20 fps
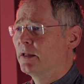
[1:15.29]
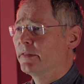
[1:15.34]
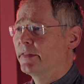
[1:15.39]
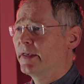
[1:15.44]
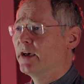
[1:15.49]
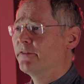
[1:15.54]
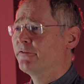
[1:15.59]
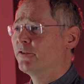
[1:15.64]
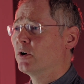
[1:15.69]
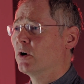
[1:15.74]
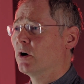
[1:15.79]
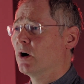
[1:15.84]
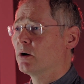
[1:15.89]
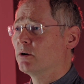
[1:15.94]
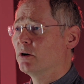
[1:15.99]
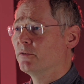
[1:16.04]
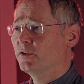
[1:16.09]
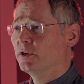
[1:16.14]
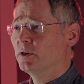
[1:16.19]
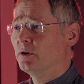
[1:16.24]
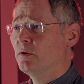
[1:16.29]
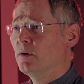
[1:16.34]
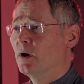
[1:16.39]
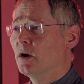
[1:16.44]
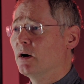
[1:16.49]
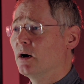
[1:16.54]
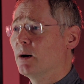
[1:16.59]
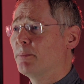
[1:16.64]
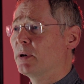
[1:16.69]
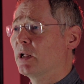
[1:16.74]
Therefore, our review
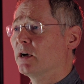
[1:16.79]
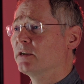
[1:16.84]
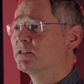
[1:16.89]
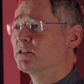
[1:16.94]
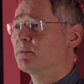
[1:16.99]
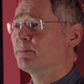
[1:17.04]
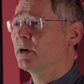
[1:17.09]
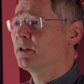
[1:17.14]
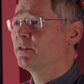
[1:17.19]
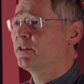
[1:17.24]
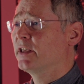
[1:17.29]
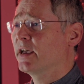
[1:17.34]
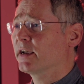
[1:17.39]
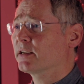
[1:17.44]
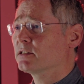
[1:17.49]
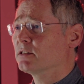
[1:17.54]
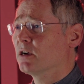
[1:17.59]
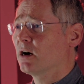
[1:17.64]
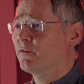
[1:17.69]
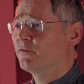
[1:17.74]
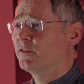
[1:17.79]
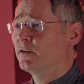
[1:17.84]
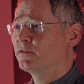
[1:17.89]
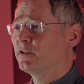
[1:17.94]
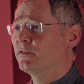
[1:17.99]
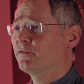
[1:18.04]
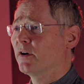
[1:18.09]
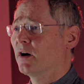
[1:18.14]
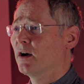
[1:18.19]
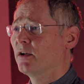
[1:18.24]
applies to both the
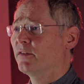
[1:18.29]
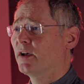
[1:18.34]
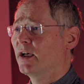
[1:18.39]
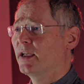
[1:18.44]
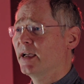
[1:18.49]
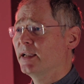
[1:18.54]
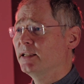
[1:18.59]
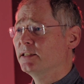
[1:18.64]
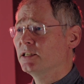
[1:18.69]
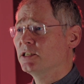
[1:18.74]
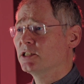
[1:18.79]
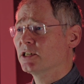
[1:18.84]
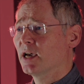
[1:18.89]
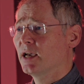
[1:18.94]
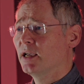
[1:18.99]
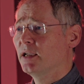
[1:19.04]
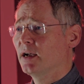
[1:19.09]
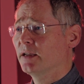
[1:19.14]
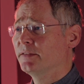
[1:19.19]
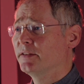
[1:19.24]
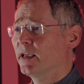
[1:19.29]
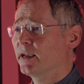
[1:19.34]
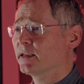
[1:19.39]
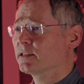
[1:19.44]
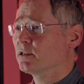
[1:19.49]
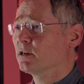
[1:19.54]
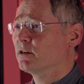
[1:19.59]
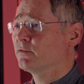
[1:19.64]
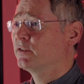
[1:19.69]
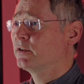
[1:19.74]
XR-55A80J and the
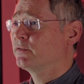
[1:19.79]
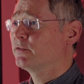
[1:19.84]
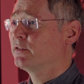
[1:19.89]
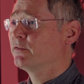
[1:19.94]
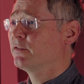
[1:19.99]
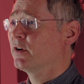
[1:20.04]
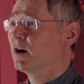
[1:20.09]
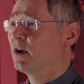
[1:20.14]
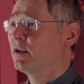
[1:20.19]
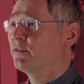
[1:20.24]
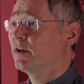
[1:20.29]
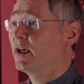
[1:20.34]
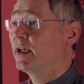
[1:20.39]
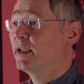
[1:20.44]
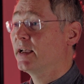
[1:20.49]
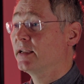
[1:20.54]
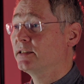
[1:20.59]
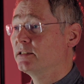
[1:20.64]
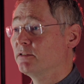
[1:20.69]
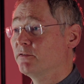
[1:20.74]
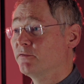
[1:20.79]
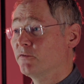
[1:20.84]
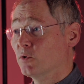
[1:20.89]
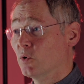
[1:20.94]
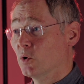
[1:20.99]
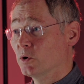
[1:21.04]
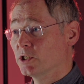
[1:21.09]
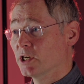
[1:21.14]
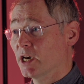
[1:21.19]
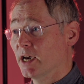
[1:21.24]

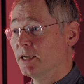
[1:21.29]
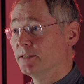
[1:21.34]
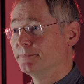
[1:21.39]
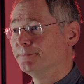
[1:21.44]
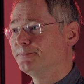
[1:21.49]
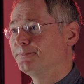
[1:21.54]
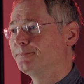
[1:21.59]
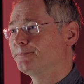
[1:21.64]
XR-55A84J.